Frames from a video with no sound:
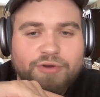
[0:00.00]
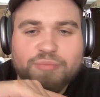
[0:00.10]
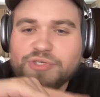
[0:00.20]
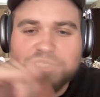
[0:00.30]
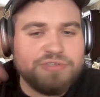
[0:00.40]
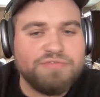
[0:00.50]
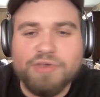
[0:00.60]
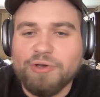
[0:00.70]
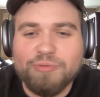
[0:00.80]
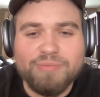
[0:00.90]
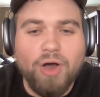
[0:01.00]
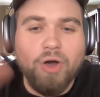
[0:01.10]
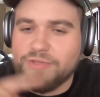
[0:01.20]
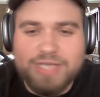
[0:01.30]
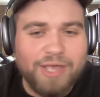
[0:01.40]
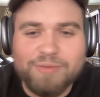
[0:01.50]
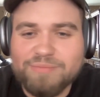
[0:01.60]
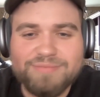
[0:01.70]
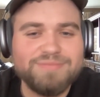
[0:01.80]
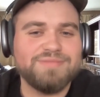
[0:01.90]
from music to film all the
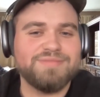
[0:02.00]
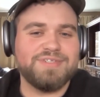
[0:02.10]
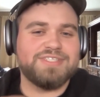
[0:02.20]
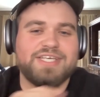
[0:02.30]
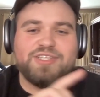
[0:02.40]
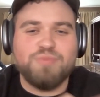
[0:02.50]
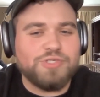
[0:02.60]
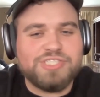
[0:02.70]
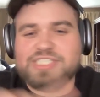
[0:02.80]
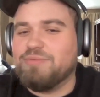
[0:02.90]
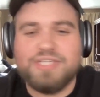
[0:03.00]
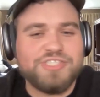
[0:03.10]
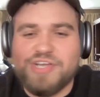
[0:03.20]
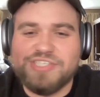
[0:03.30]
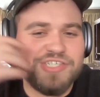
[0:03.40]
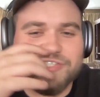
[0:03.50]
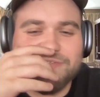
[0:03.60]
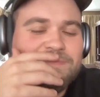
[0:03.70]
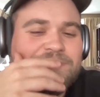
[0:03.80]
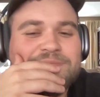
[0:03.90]
time. All the time. It's like the most seamless transition.